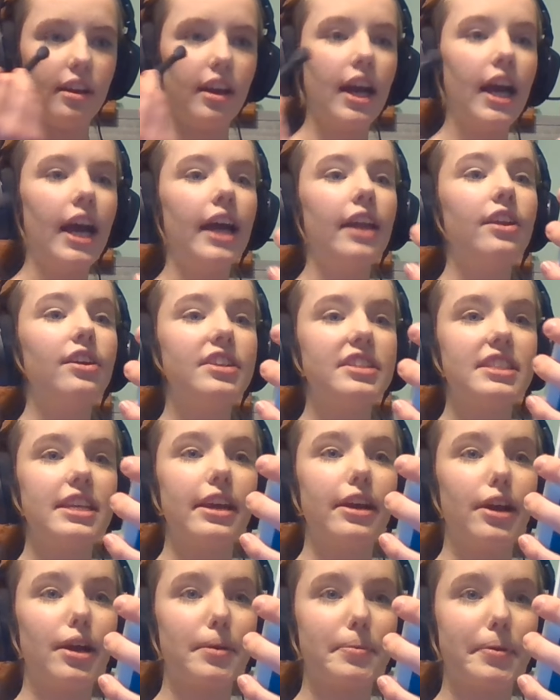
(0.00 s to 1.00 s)
I look
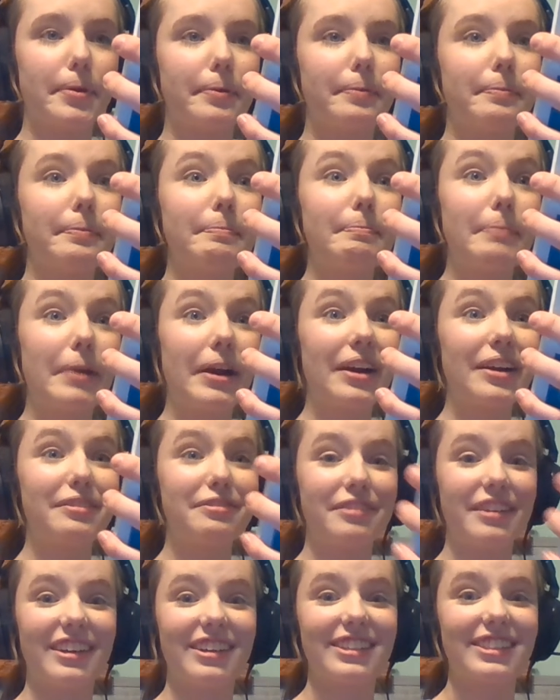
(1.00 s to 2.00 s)
terrible.
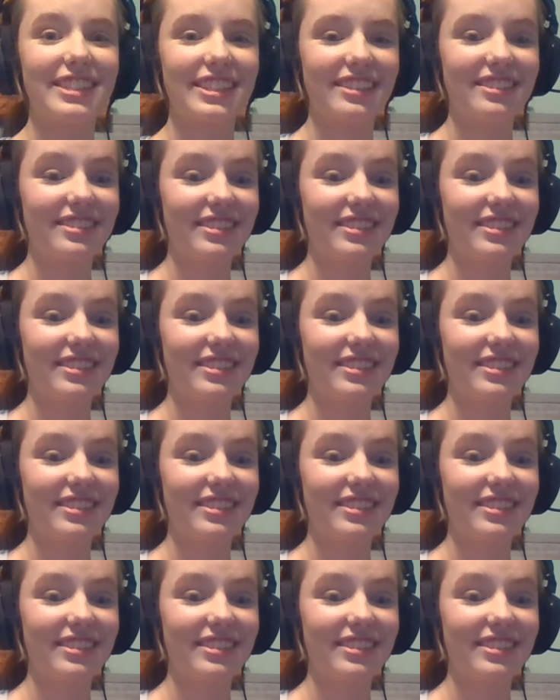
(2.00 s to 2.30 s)
Perfect.